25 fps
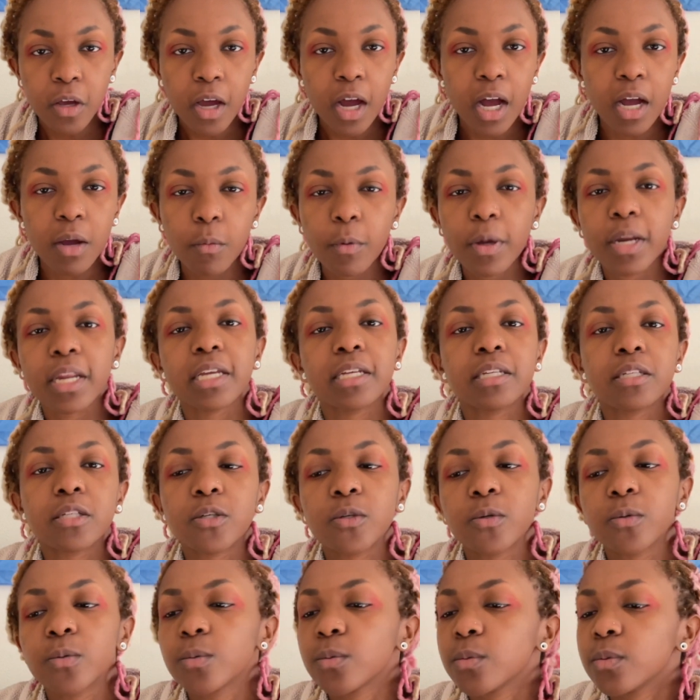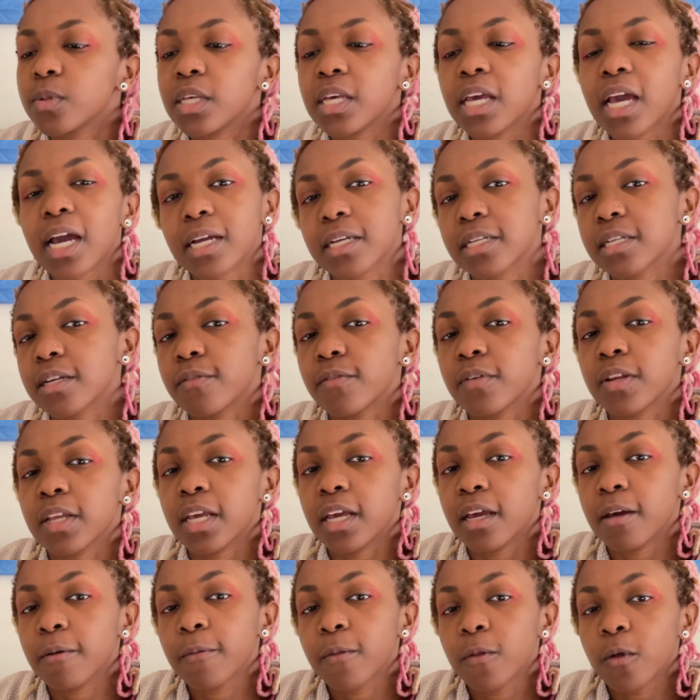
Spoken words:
I went into the activity